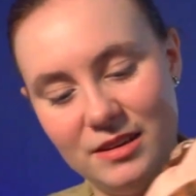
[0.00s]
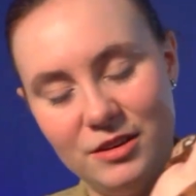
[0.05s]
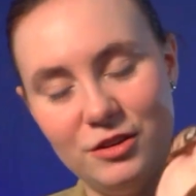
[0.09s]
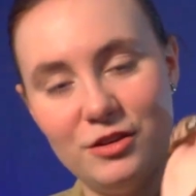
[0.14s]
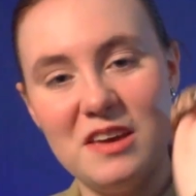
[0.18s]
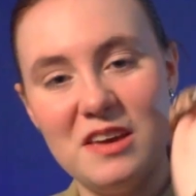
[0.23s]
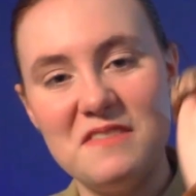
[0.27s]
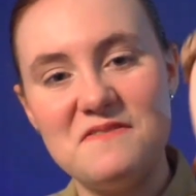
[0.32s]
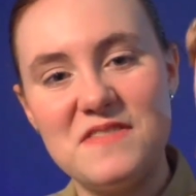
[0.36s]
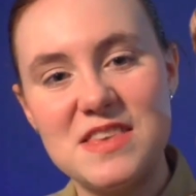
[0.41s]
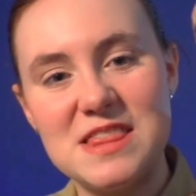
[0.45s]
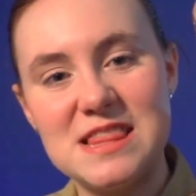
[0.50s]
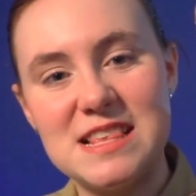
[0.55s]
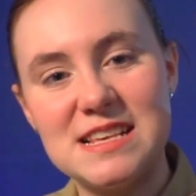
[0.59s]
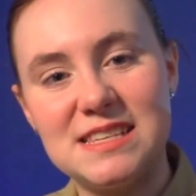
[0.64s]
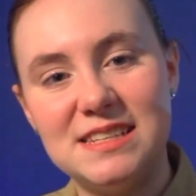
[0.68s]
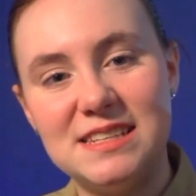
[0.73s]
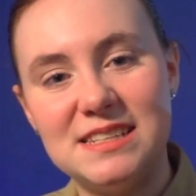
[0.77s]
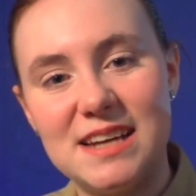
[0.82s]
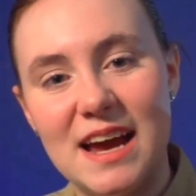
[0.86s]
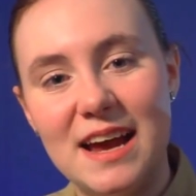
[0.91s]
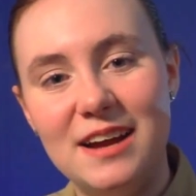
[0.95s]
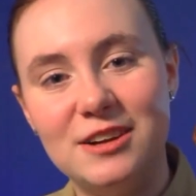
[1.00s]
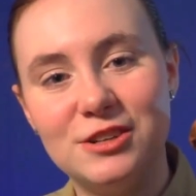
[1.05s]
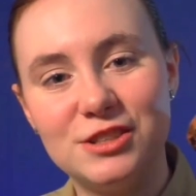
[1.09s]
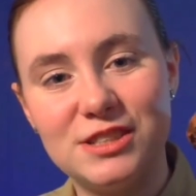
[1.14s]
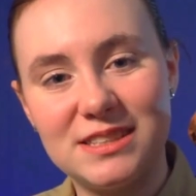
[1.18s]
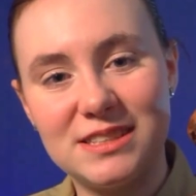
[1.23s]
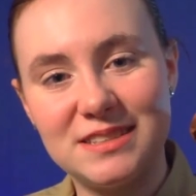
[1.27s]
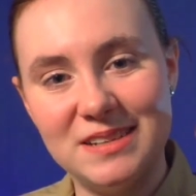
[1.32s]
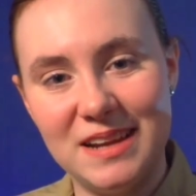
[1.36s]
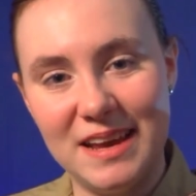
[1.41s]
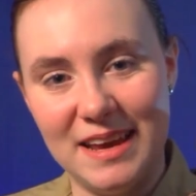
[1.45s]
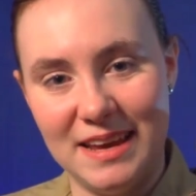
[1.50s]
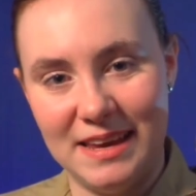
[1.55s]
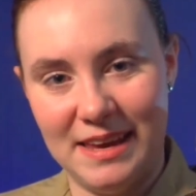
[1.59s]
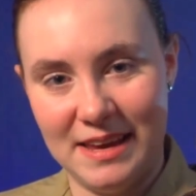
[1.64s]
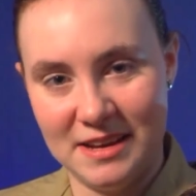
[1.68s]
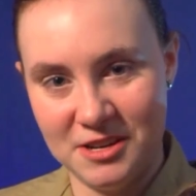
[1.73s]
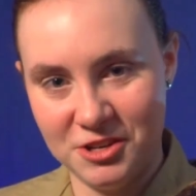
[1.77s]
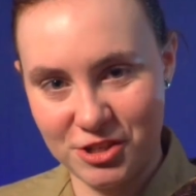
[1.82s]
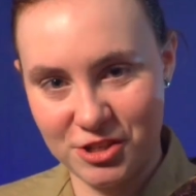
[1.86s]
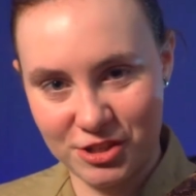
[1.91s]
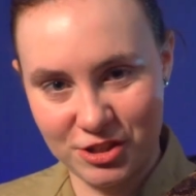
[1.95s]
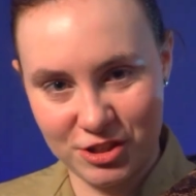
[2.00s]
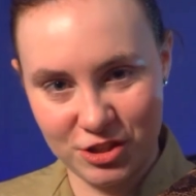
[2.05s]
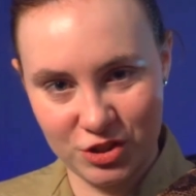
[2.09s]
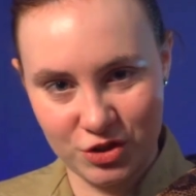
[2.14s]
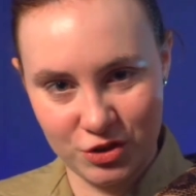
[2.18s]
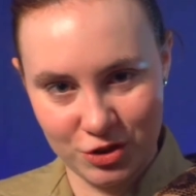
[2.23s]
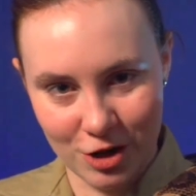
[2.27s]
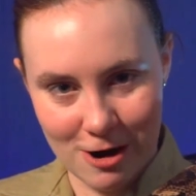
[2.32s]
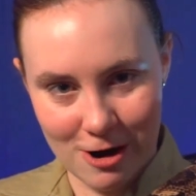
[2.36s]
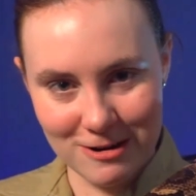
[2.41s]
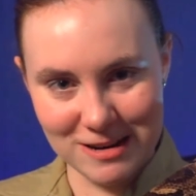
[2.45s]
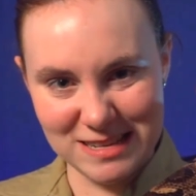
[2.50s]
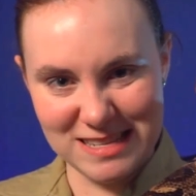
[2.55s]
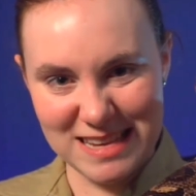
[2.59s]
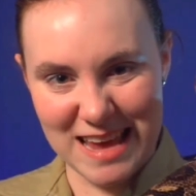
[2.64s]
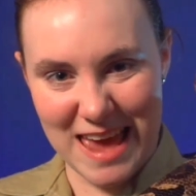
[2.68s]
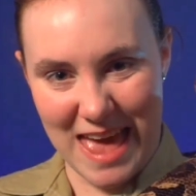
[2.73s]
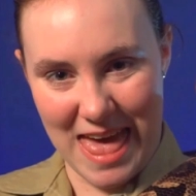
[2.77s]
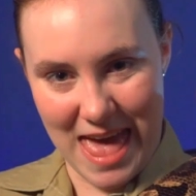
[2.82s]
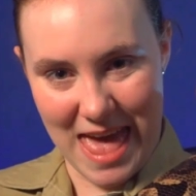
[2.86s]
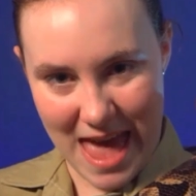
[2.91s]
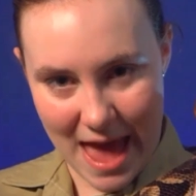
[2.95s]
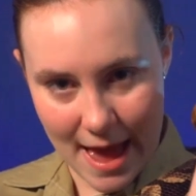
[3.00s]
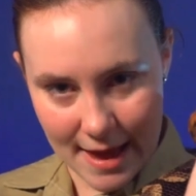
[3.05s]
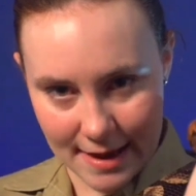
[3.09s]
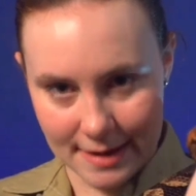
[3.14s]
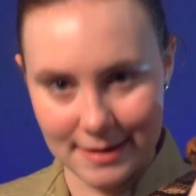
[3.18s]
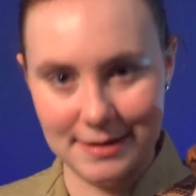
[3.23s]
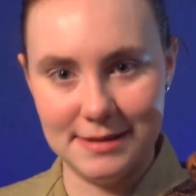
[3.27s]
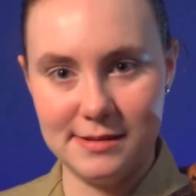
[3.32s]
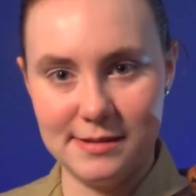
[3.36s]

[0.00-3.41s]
You can fit this entire snake in just Tessara's head